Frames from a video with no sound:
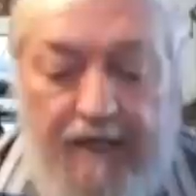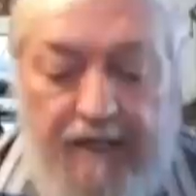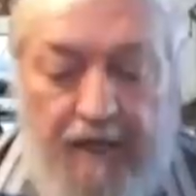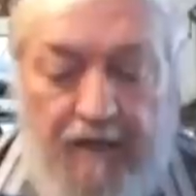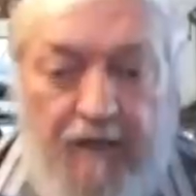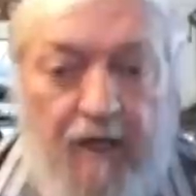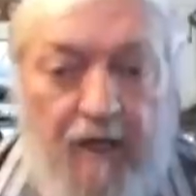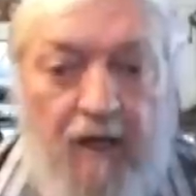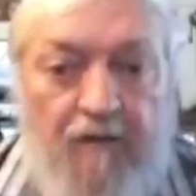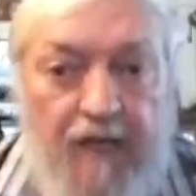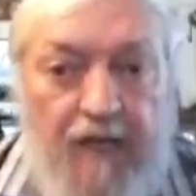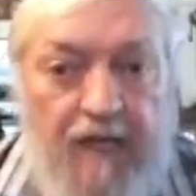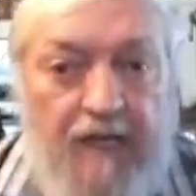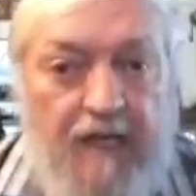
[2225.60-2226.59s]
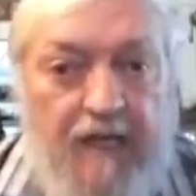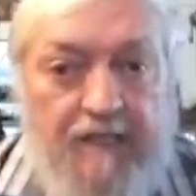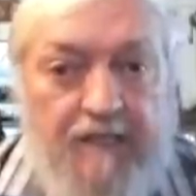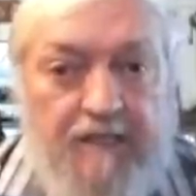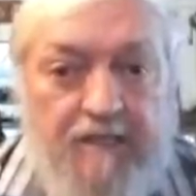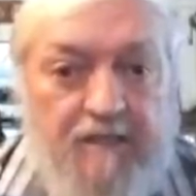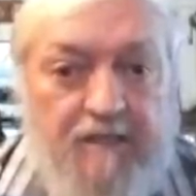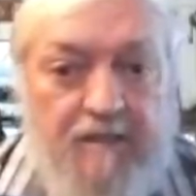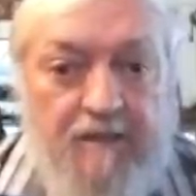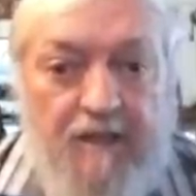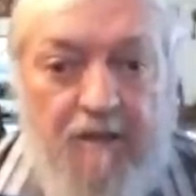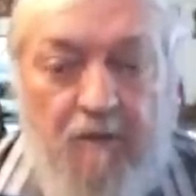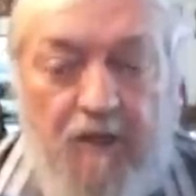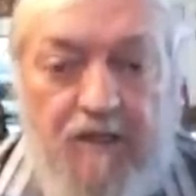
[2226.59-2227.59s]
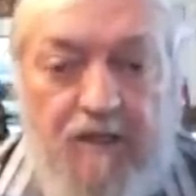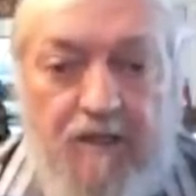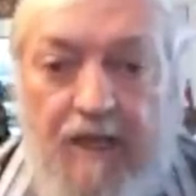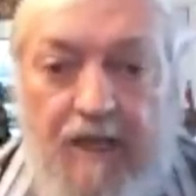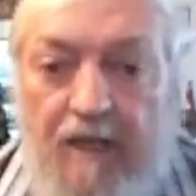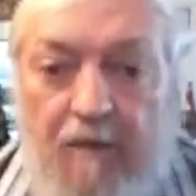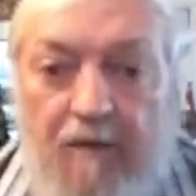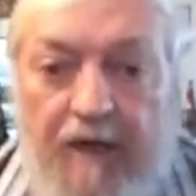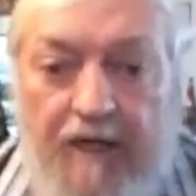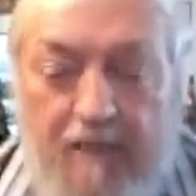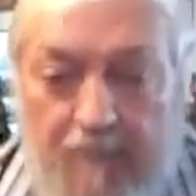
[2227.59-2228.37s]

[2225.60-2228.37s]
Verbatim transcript: don't know of any cases in which anyone has